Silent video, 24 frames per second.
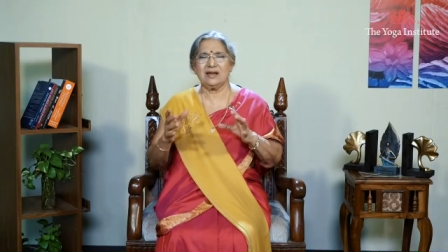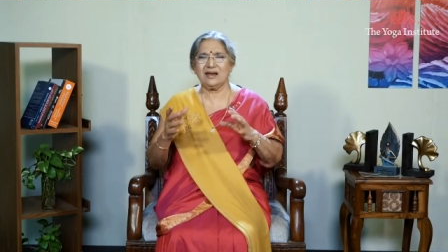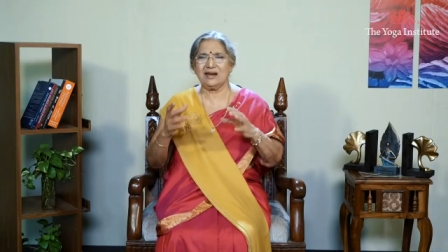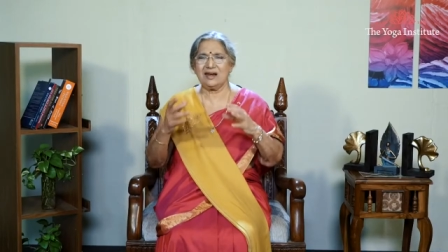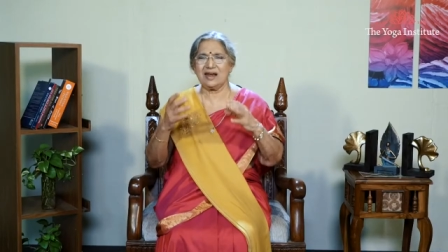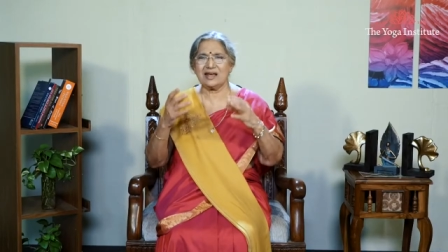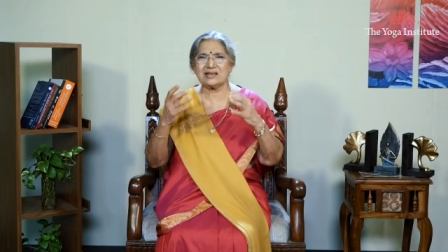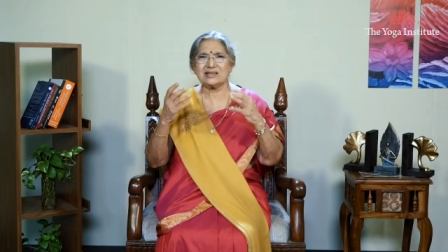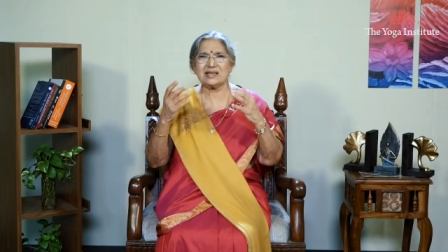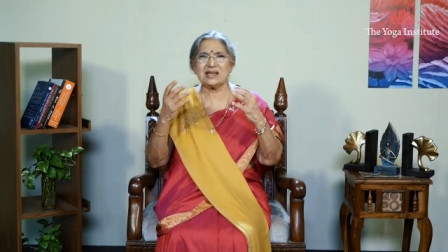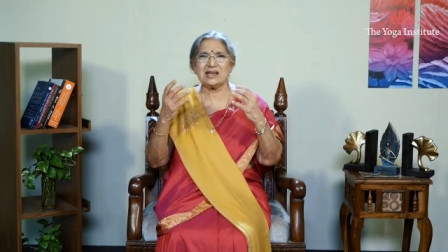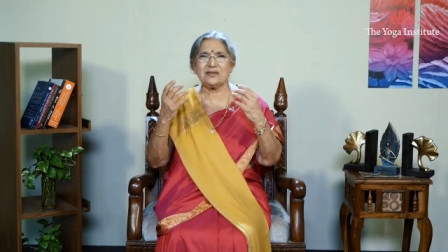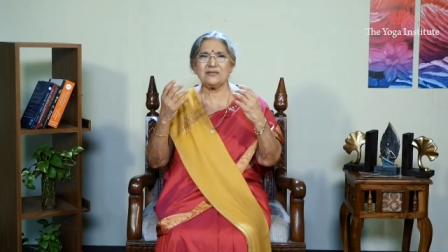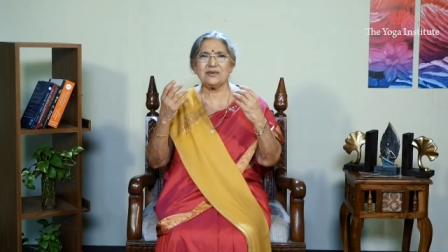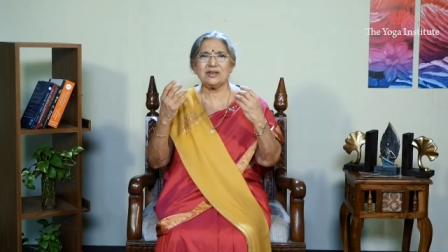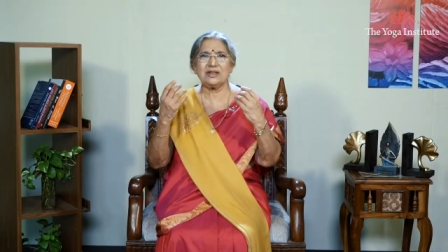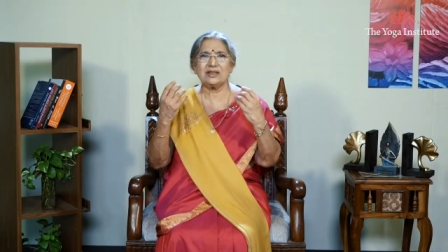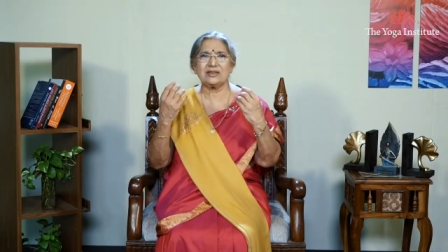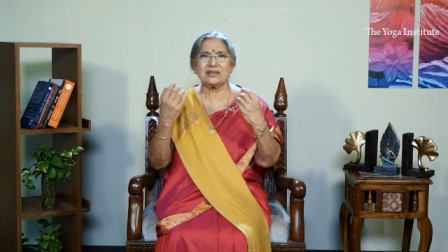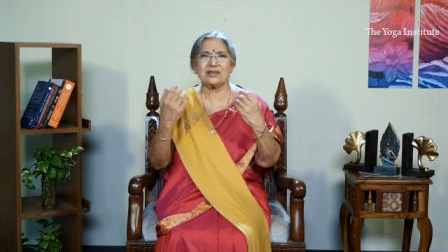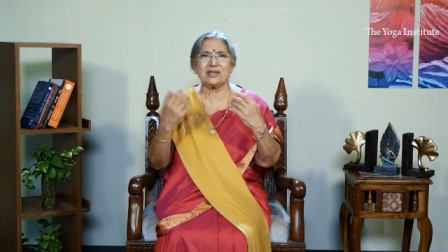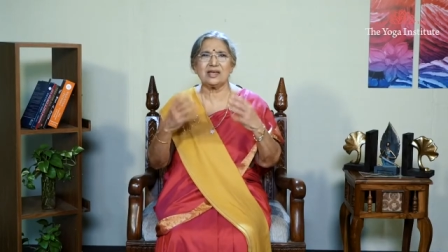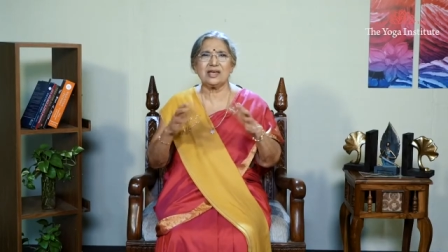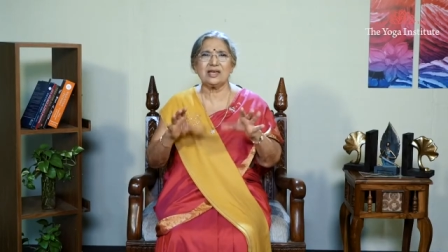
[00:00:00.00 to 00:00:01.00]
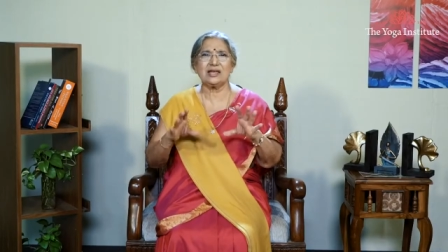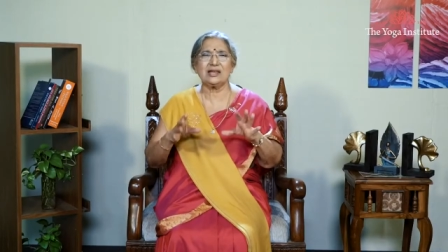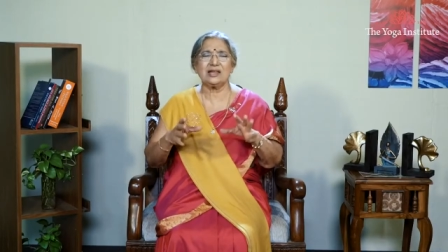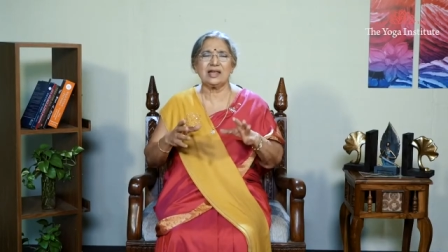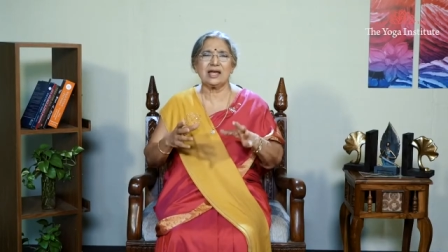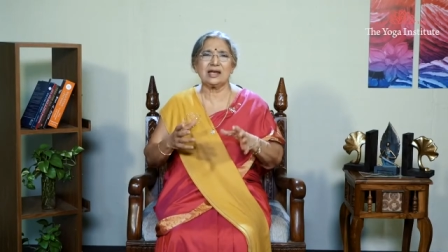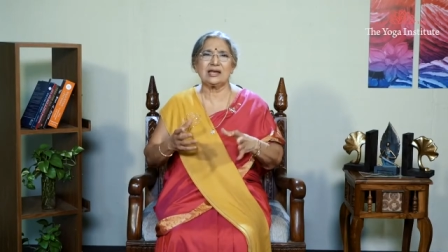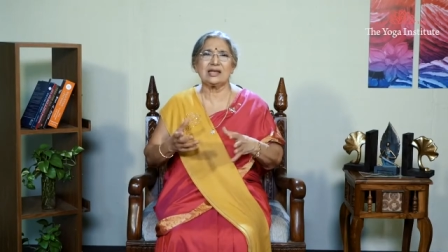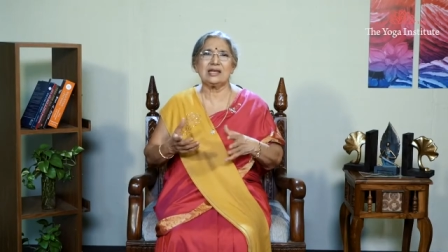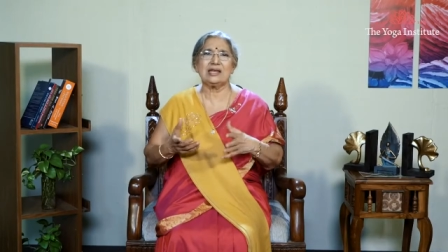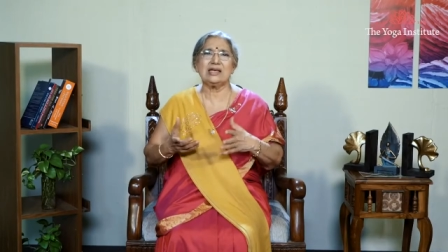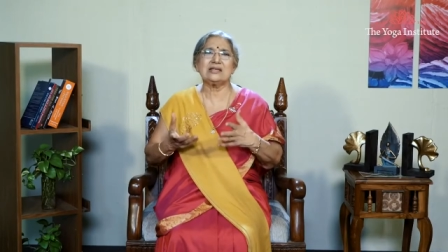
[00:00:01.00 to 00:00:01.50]
doesn't even think
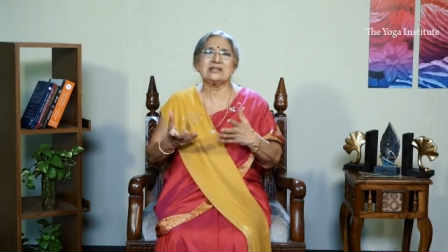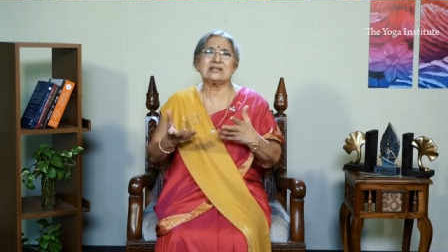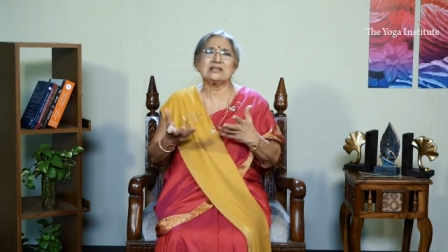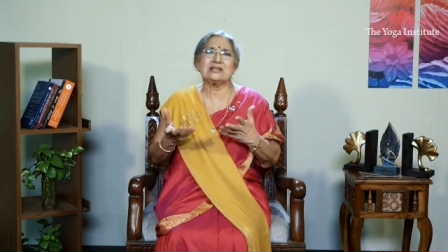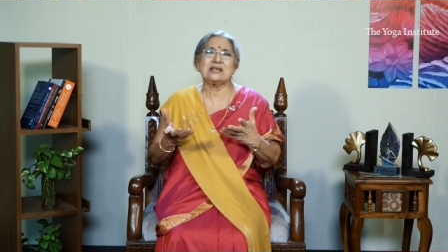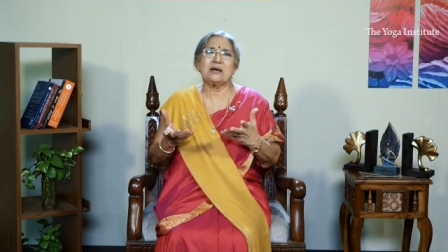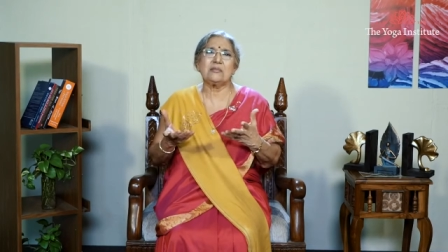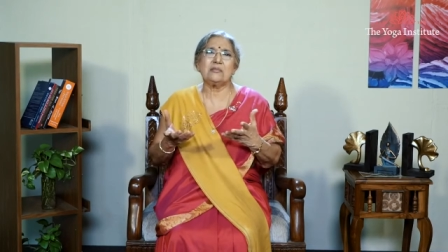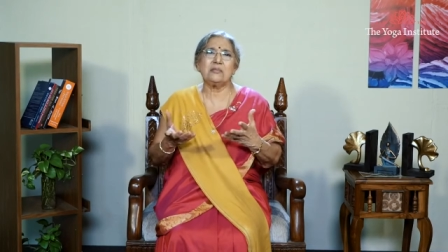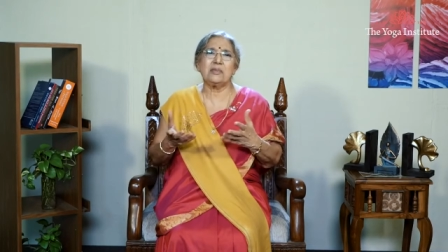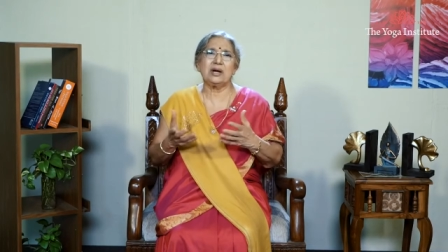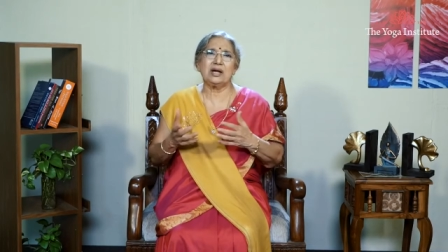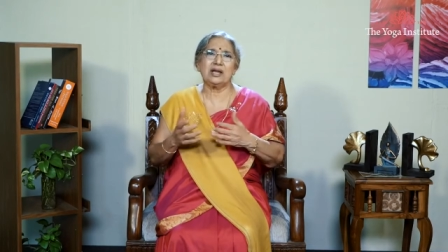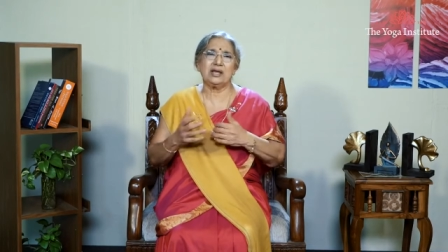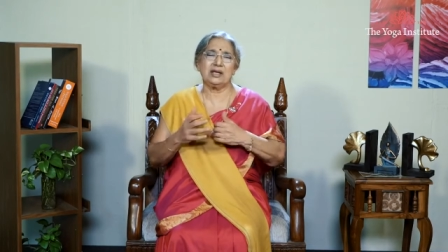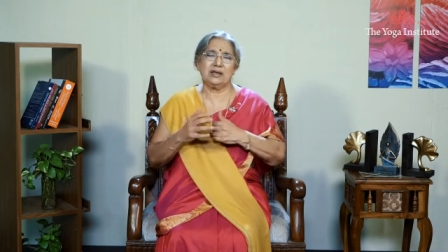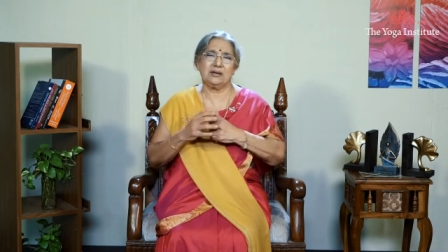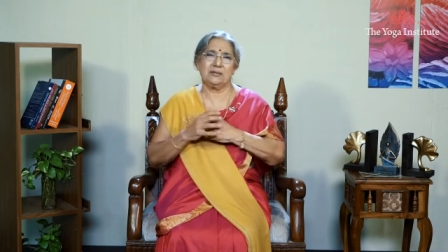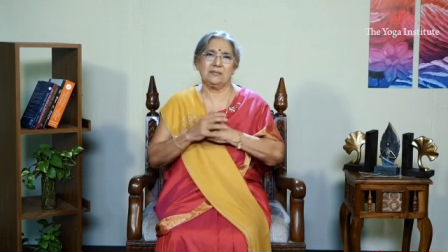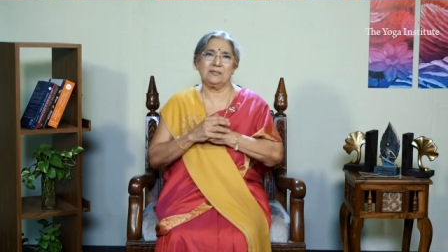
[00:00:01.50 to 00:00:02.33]
that he is somebody,